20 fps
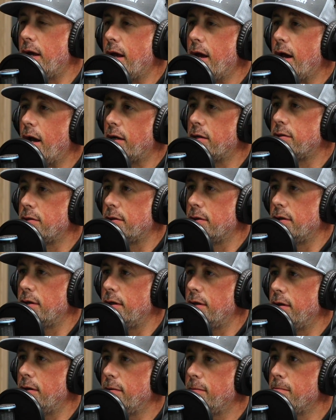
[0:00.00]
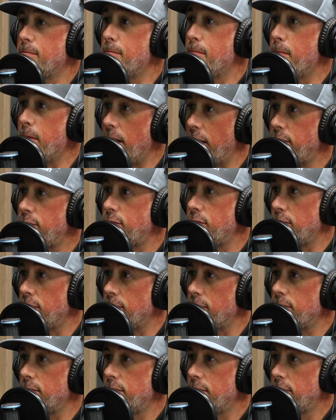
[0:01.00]
actually met
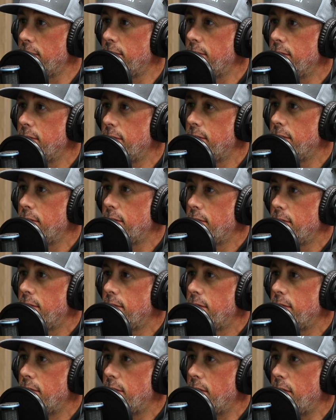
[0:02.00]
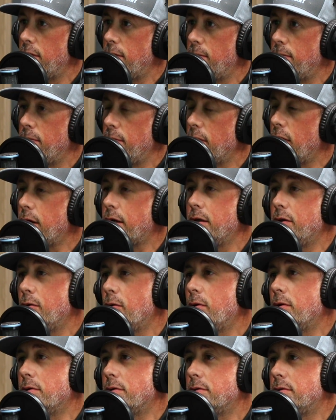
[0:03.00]
you, knocking
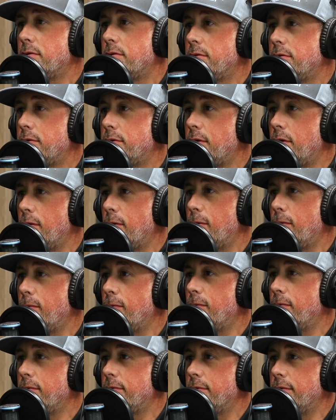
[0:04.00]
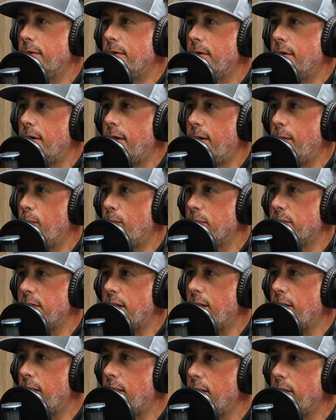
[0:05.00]
doors. So I was
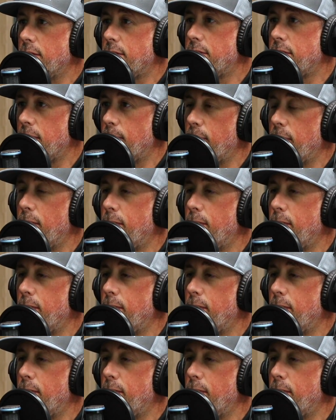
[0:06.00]
out on a summer